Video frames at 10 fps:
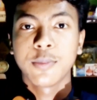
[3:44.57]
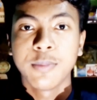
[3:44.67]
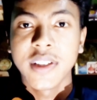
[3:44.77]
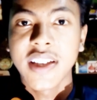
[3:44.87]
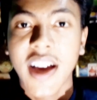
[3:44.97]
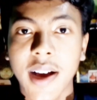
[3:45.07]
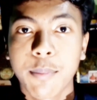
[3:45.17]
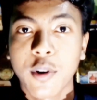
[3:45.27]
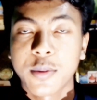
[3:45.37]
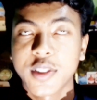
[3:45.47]
be a
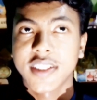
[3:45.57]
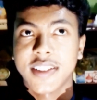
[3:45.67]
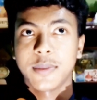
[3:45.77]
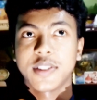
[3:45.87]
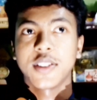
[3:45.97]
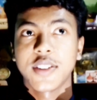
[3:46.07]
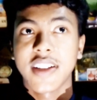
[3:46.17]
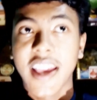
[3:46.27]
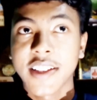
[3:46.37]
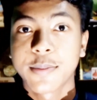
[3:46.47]
professional cybersecurity
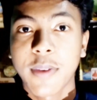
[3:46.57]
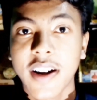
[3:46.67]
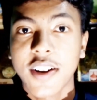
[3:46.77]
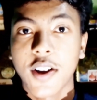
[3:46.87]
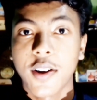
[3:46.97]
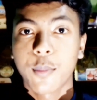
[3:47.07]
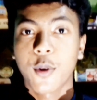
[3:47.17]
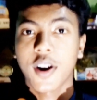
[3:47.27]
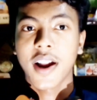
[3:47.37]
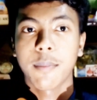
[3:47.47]
expert or
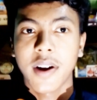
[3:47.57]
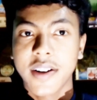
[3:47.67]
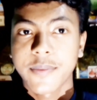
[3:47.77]
programmer.